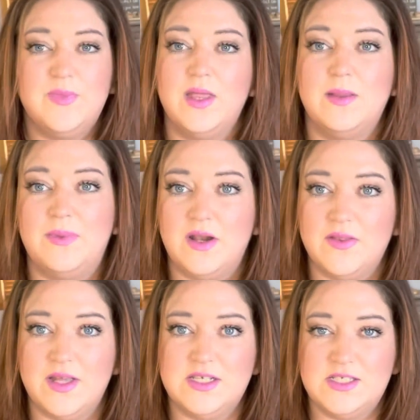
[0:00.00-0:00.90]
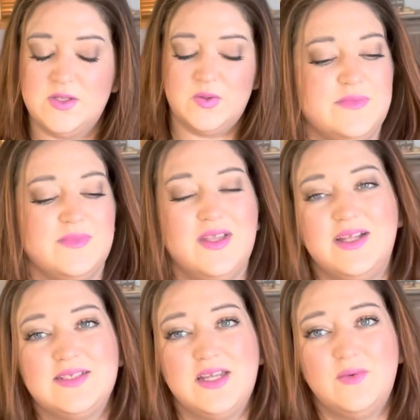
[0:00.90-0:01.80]
and the better they do. And
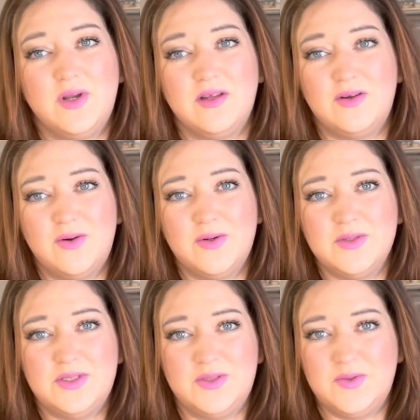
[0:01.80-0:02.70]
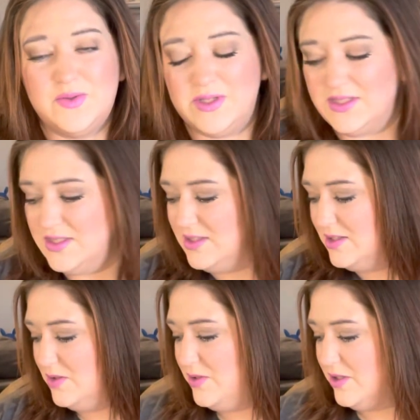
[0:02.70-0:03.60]
that's kind of what I'll go do into the
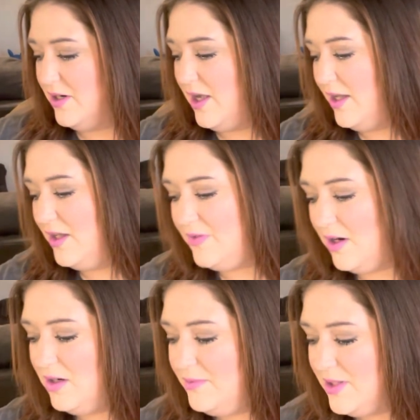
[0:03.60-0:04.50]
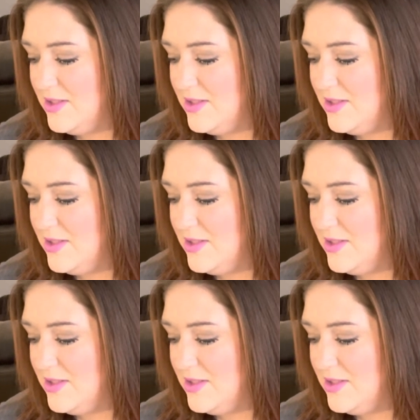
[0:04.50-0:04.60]
new year. I have already been